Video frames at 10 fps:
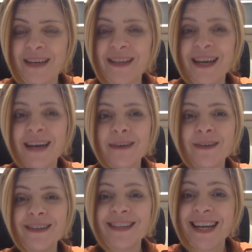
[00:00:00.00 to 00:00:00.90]
Now,
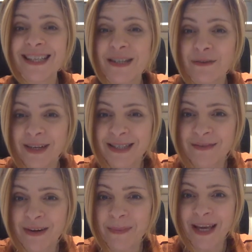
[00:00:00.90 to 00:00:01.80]
the less effective
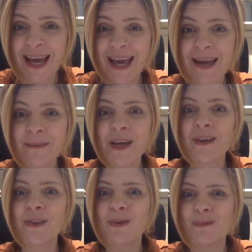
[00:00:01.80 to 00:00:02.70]
became,
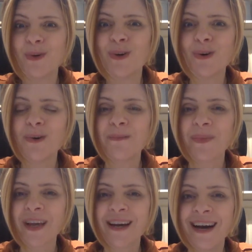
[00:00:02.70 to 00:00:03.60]
the more
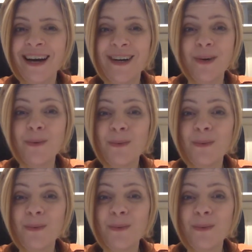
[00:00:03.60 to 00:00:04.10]
uh,